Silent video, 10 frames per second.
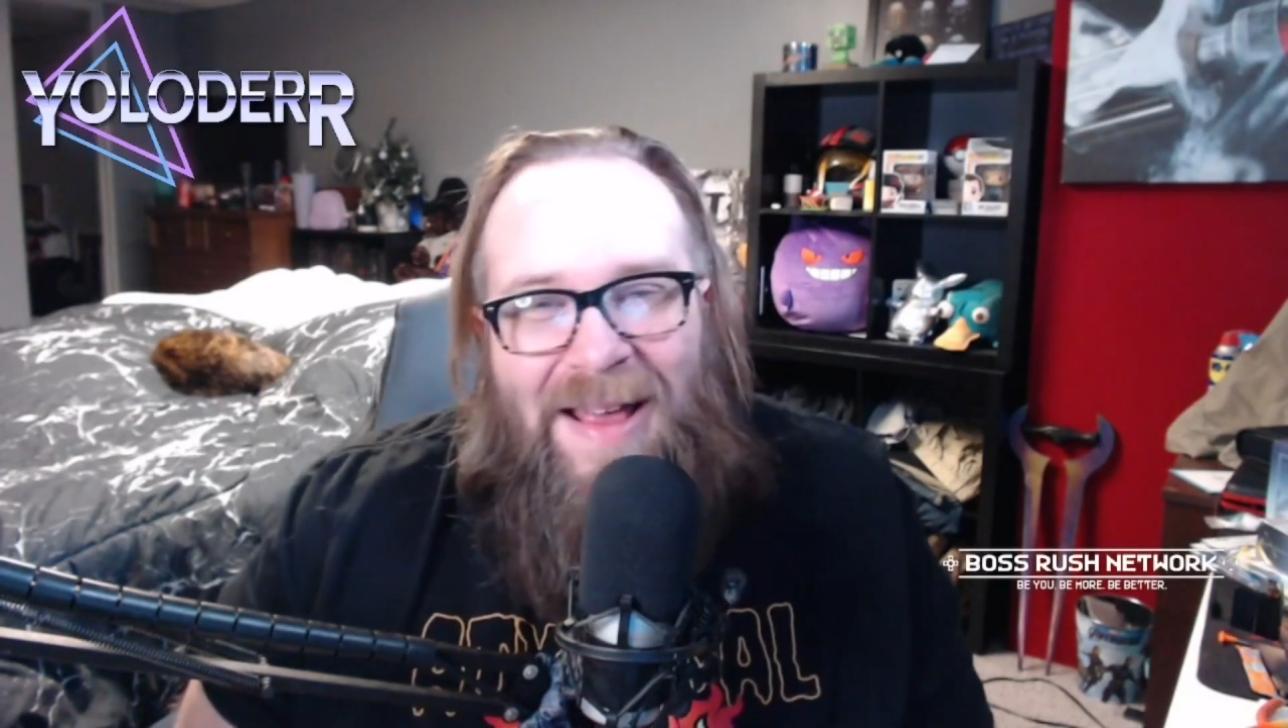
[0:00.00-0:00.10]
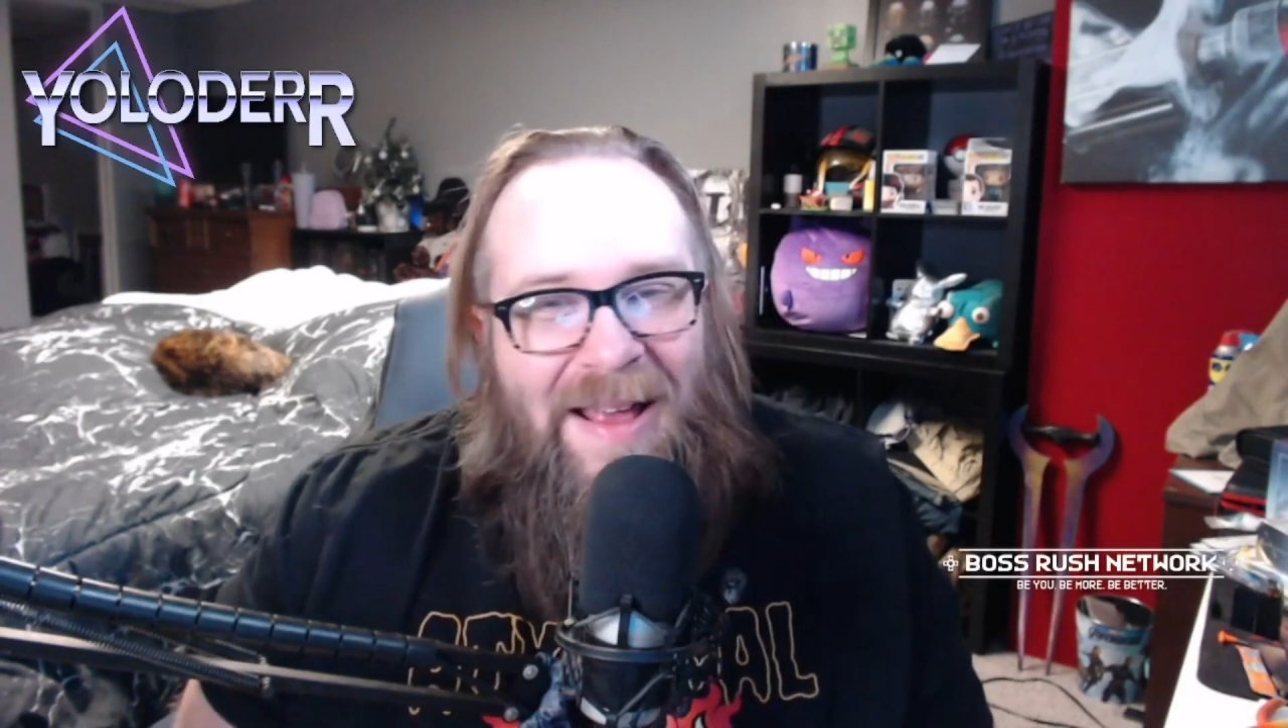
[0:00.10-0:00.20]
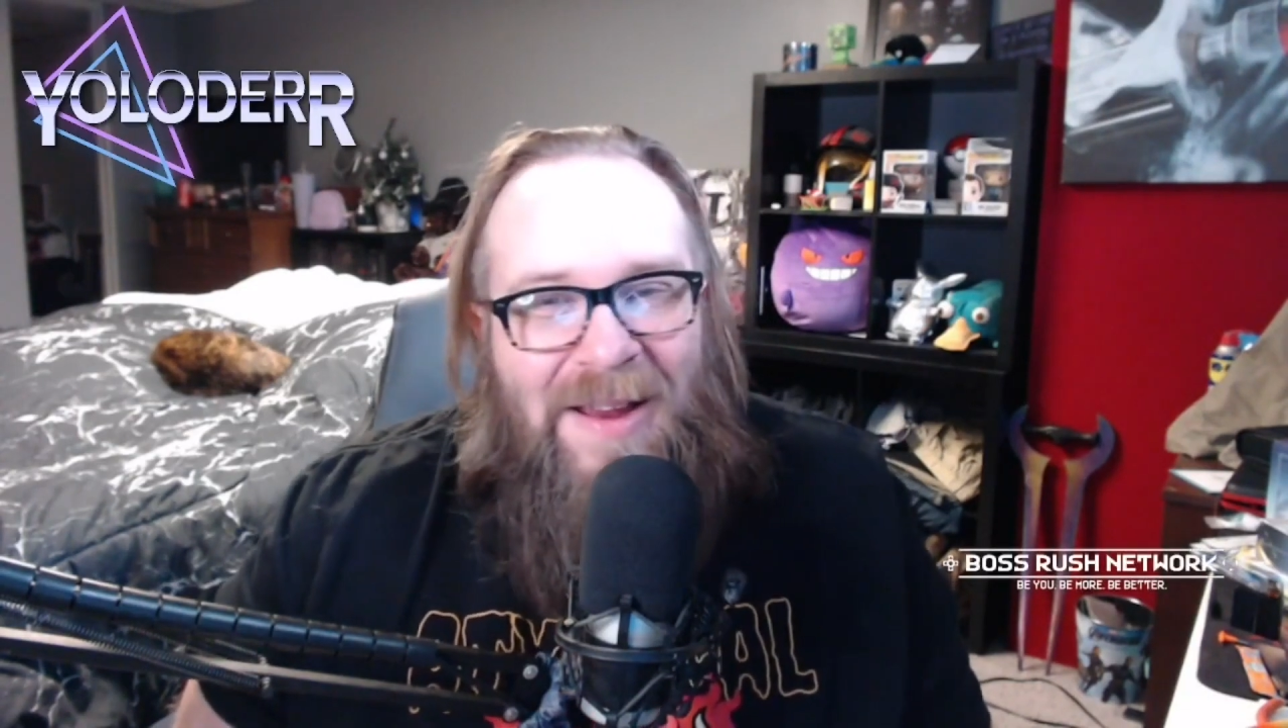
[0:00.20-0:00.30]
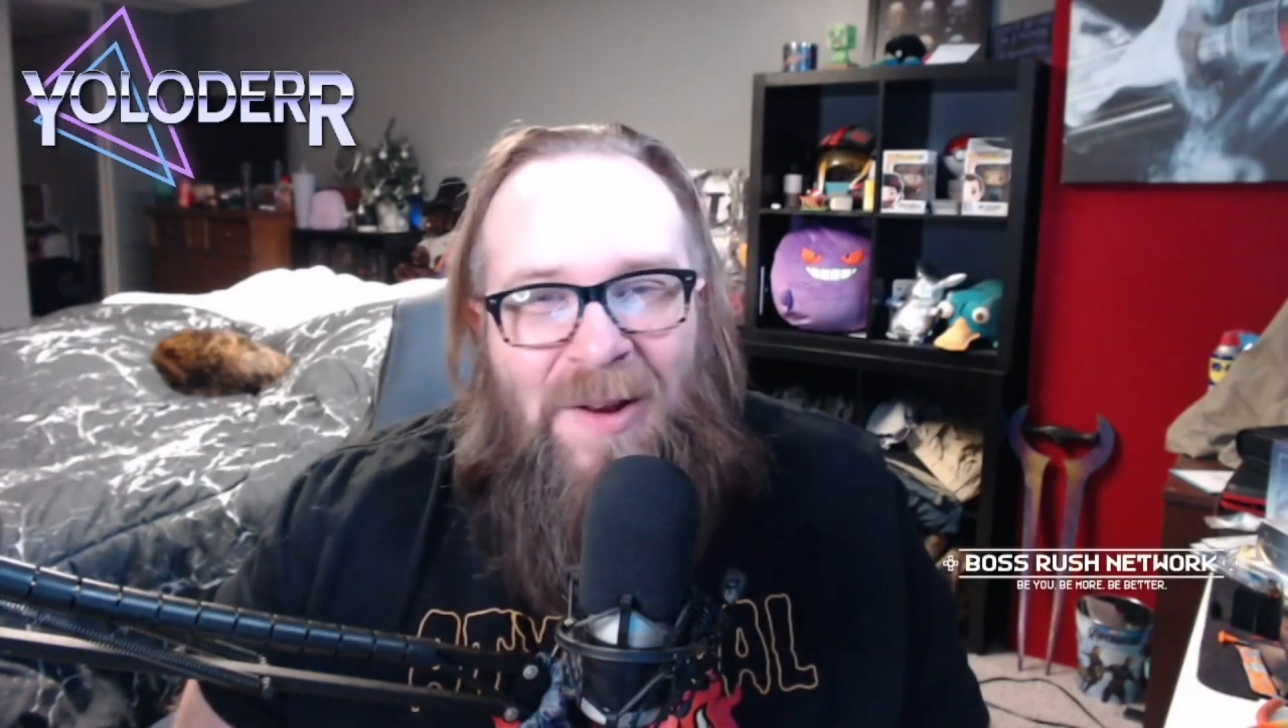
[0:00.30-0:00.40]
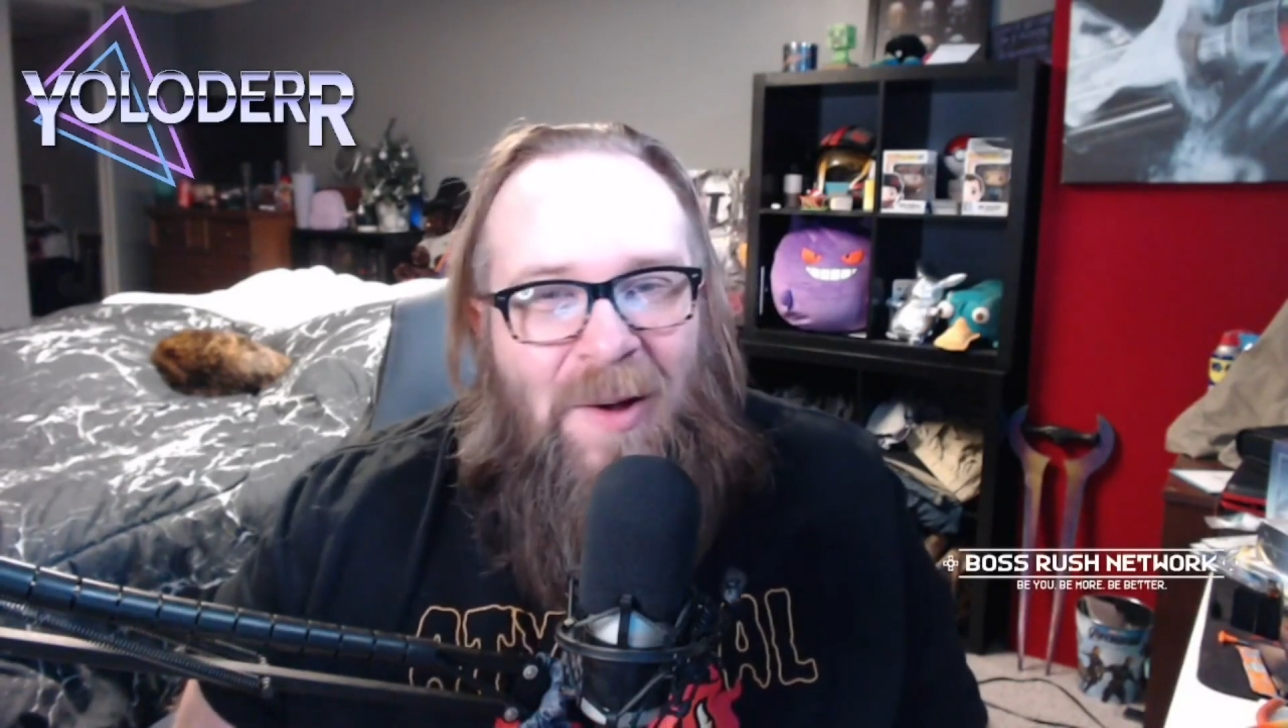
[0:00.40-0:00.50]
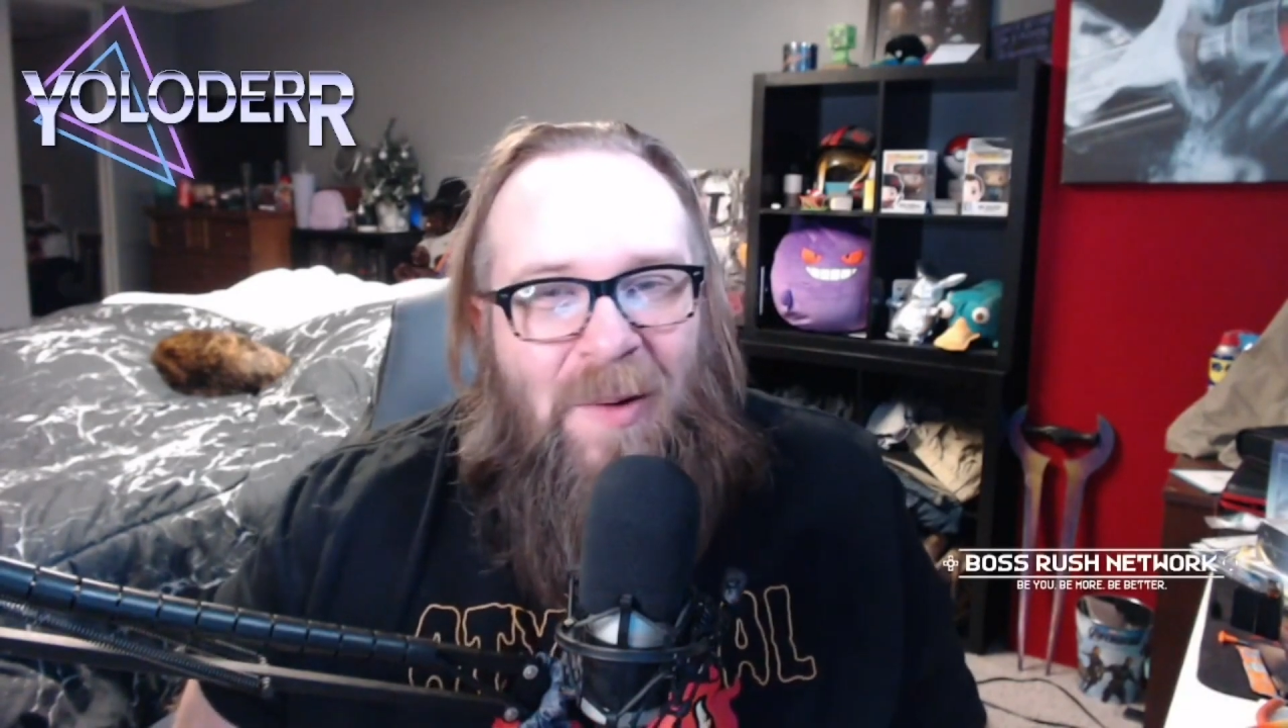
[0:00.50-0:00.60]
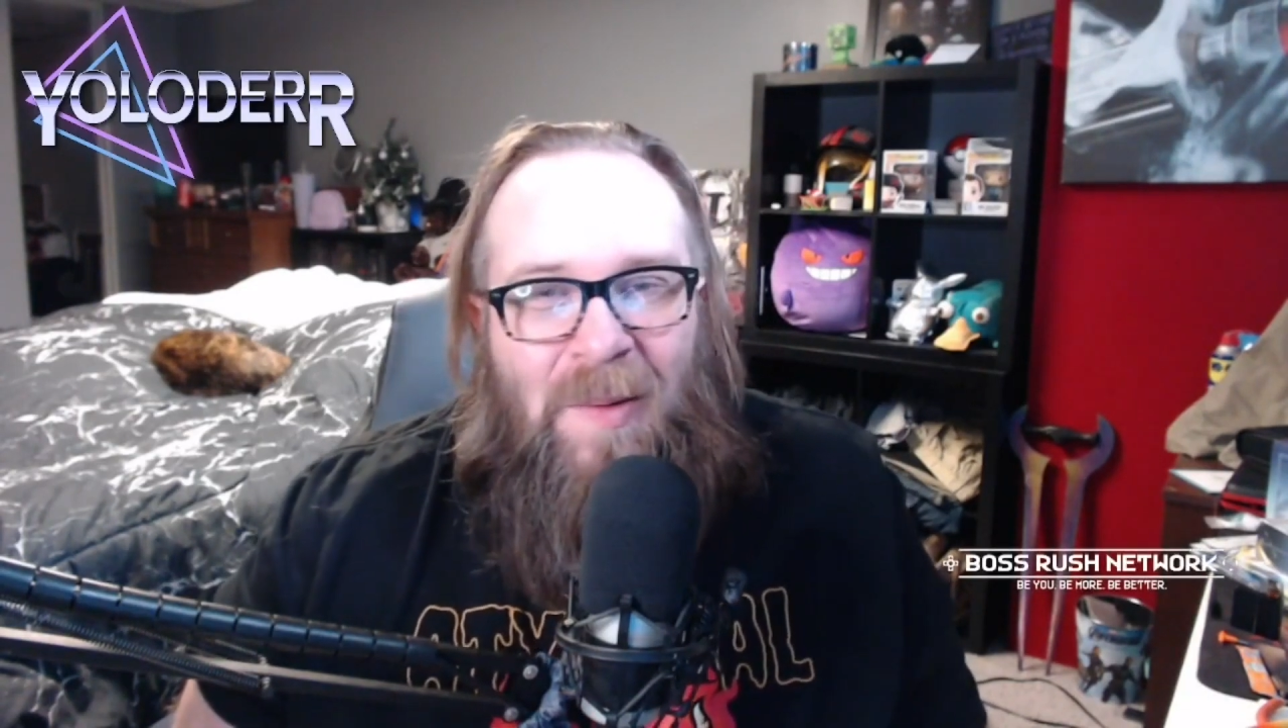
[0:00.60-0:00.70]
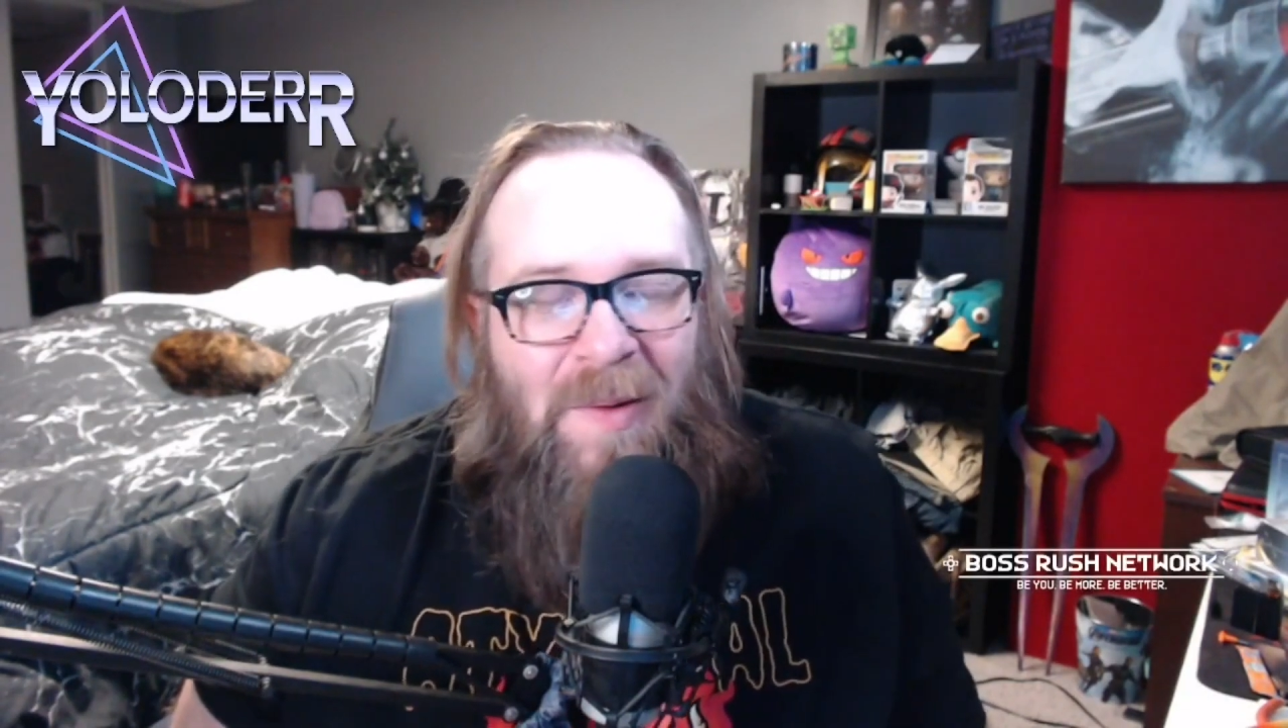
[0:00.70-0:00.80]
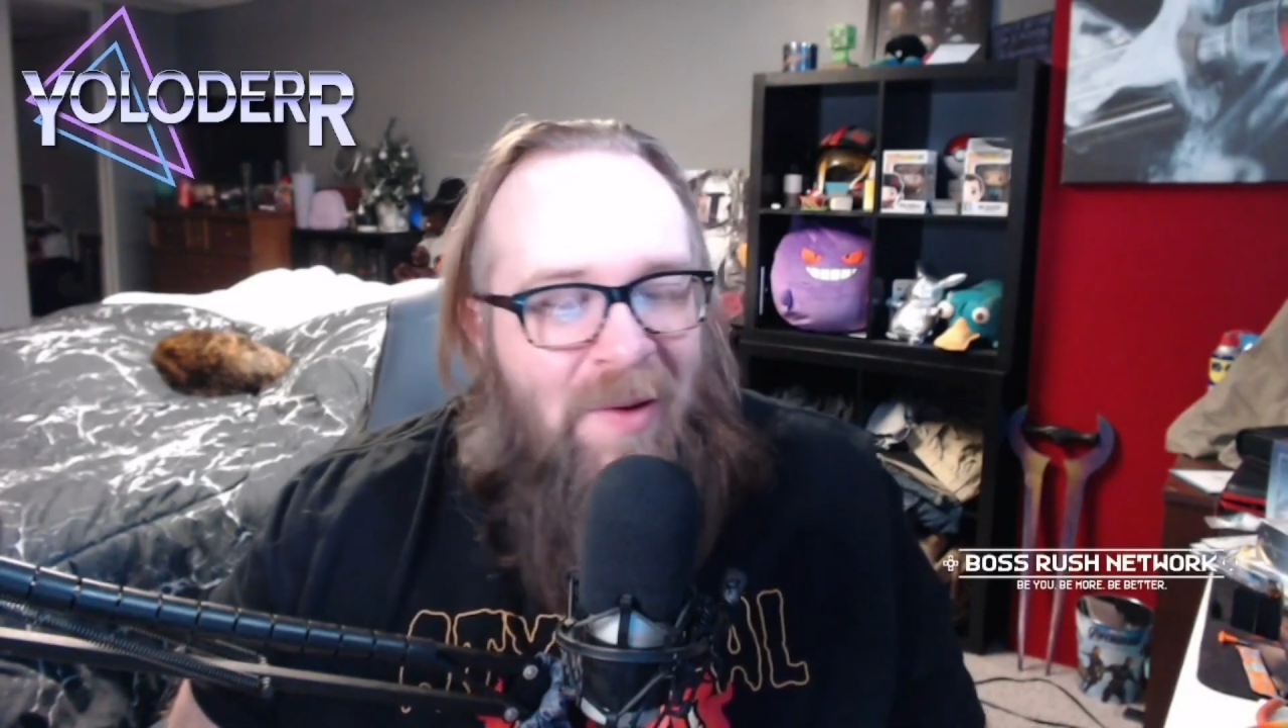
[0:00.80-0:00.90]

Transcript: you know,